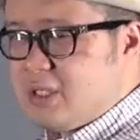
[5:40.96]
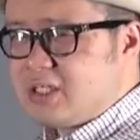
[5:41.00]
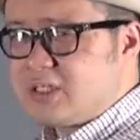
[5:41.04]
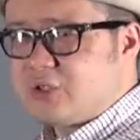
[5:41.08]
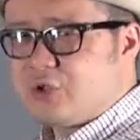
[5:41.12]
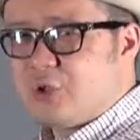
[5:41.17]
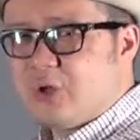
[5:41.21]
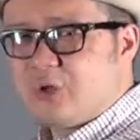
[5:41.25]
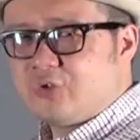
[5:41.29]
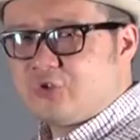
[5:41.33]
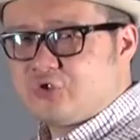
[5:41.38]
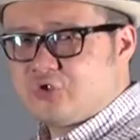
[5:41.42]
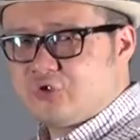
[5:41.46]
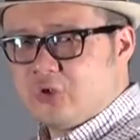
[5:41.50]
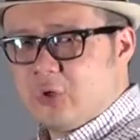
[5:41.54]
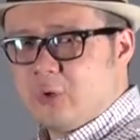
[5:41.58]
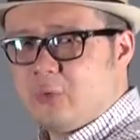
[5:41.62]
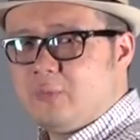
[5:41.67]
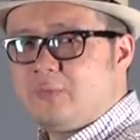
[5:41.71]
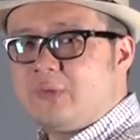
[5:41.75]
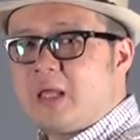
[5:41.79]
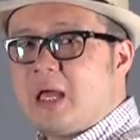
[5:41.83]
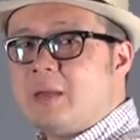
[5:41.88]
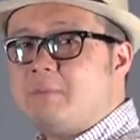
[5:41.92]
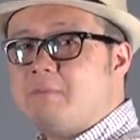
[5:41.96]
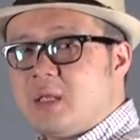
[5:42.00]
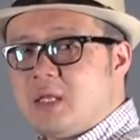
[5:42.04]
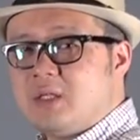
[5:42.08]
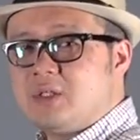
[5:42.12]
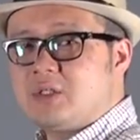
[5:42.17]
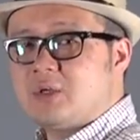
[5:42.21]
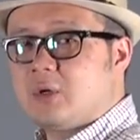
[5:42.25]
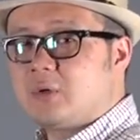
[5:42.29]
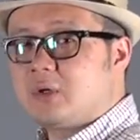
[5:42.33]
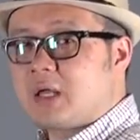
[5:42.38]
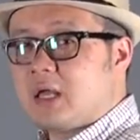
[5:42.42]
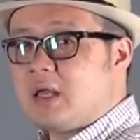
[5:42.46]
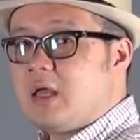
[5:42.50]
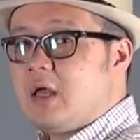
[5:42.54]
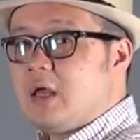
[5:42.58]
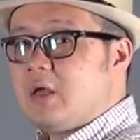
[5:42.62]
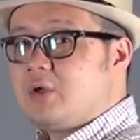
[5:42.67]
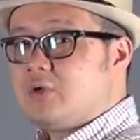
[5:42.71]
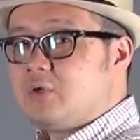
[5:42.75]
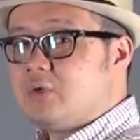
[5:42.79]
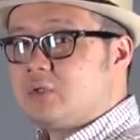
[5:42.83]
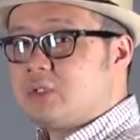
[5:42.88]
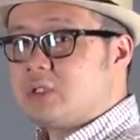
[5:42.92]
is not shown. That means, okay,
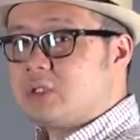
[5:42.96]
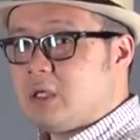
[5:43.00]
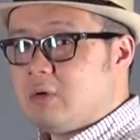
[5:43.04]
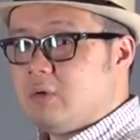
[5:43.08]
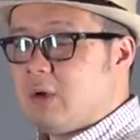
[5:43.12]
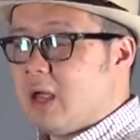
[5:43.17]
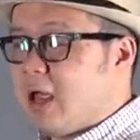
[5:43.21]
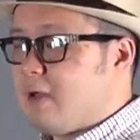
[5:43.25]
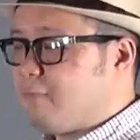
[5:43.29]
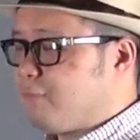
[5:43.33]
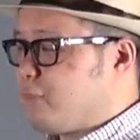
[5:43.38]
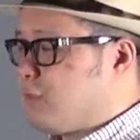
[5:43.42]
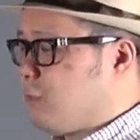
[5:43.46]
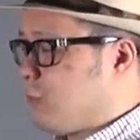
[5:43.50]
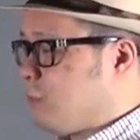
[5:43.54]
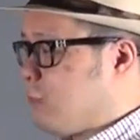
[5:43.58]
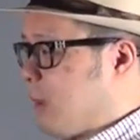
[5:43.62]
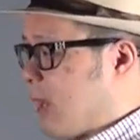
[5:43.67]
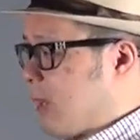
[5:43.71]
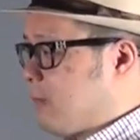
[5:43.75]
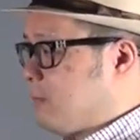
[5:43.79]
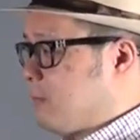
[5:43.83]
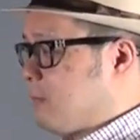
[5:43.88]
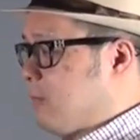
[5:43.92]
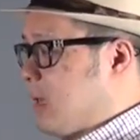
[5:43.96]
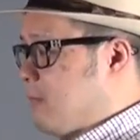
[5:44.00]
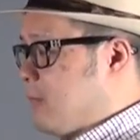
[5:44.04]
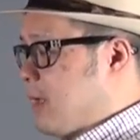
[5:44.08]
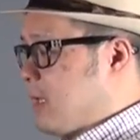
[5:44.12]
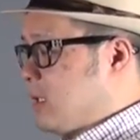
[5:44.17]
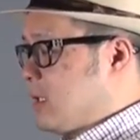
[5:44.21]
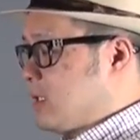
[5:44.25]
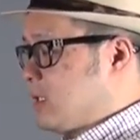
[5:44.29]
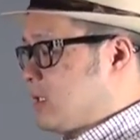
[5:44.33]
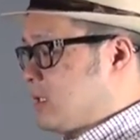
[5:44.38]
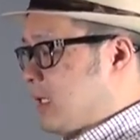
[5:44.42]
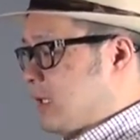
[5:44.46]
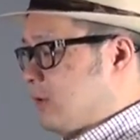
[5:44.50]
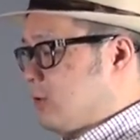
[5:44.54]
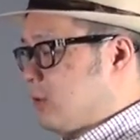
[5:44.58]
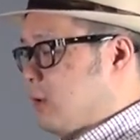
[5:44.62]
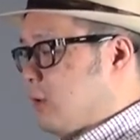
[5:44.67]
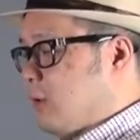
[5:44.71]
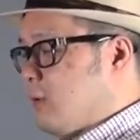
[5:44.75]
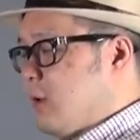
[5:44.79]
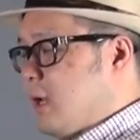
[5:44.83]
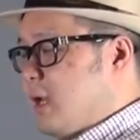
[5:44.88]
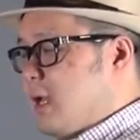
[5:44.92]
you still have to wait maybe the
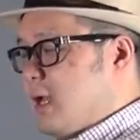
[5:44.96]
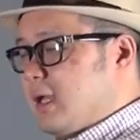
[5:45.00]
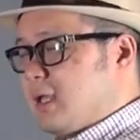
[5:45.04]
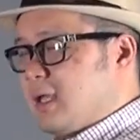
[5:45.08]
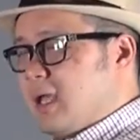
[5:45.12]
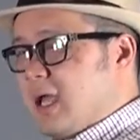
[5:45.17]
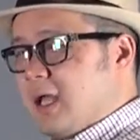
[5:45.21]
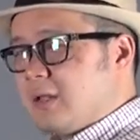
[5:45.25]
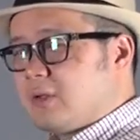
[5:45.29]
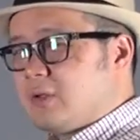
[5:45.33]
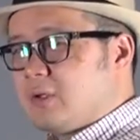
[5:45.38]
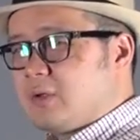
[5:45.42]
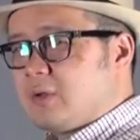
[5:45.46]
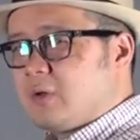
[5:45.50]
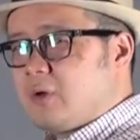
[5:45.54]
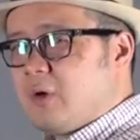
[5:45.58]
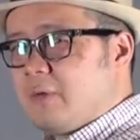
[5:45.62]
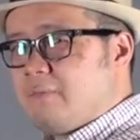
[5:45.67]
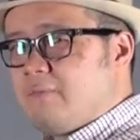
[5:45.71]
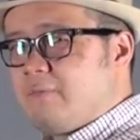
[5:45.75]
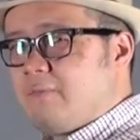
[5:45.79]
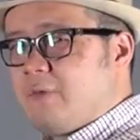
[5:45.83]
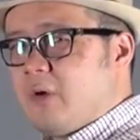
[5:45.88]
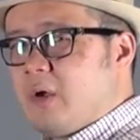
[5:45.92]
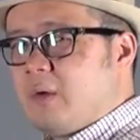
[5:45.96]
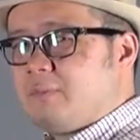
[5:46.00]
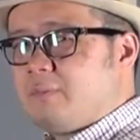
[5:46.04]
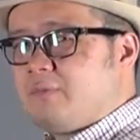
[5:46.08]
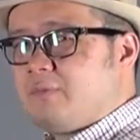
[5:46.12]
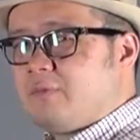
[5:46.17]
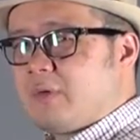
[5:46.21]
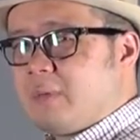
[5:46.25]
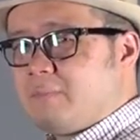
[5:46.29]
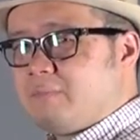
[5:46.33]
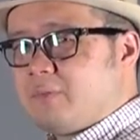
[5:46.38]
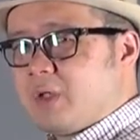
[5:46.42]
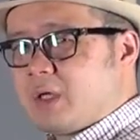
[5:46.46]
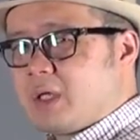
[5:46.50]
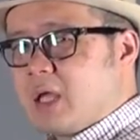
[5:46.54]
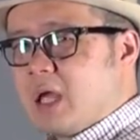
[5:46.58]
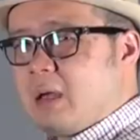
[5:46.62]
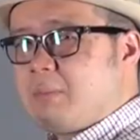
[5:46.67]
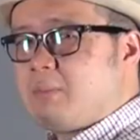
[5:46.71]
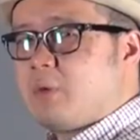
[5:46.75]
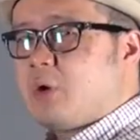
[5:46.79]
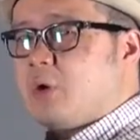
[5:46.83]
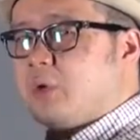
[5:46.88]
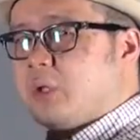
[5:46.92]
signal get confirmed from the
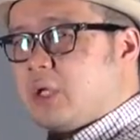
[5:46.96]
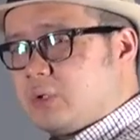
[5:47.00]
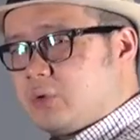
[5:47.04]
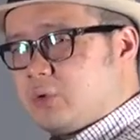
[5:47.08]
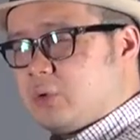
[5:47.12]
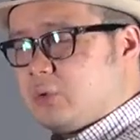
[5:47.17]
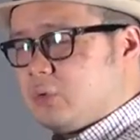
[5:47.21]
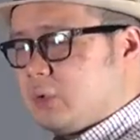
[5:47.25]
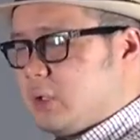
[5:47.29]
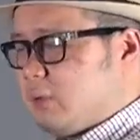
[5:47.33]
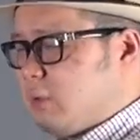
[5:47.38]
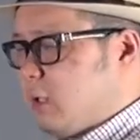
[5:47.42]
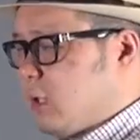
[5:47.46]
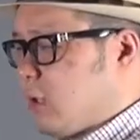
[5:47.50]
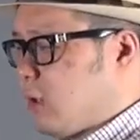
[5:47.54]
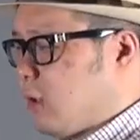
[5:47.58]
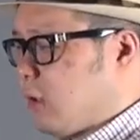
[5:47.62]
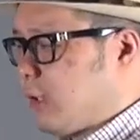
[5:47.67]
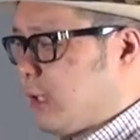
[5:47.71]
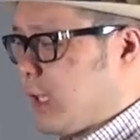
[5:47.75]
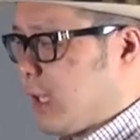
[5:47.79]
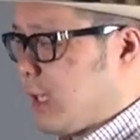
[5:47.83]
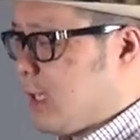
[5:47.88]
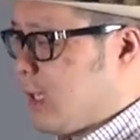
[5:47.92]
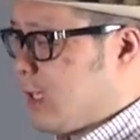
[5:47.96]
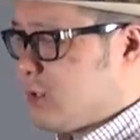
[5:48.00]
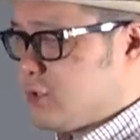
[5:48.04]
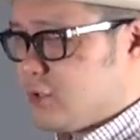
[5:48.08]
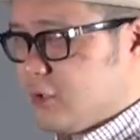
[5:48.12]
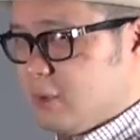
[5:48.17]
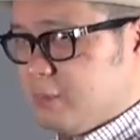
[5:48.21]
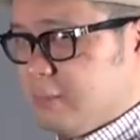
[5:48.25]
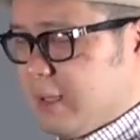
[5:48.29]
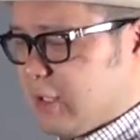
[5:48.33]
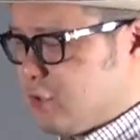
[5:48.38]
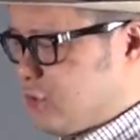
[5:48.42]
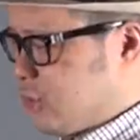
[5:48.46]
camcorder to the recorder. So make